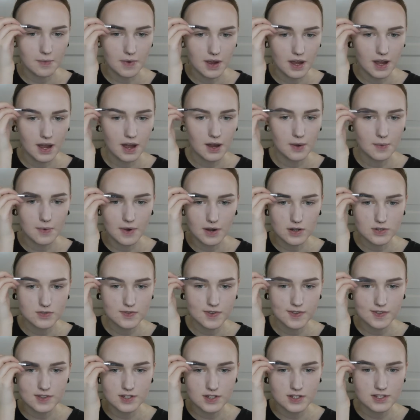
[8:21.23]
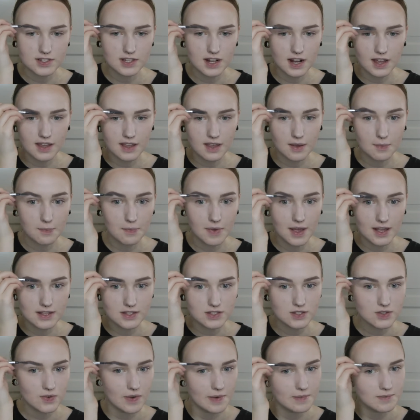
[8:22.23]
my eyebrows with just like a
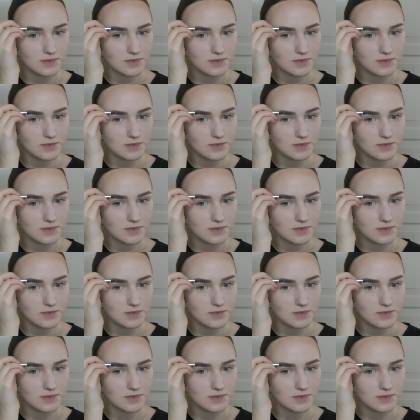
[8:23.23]
pencil.